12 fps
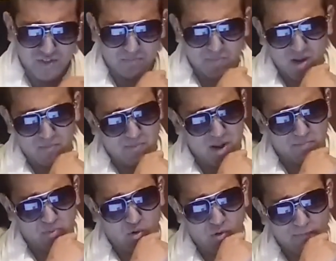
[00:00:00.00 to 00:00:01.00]
the
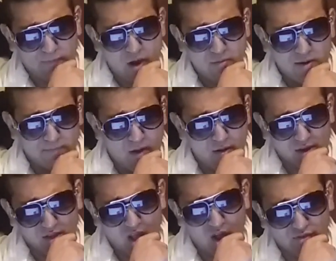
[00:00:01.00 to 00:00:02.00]
people were very, very
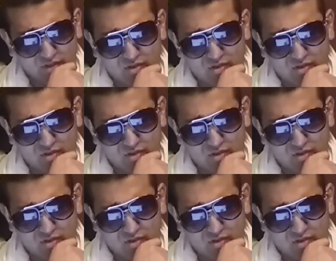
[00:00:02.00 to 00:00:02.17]
close